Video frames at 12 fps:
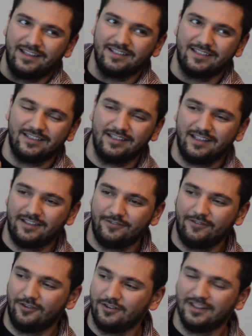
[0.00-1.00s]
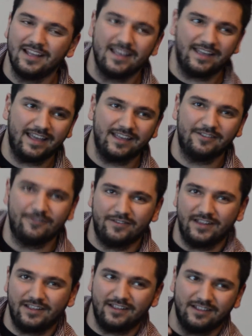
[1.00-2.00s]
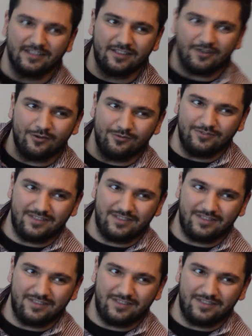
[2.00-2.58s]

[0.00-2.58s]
speech movement, a movement represented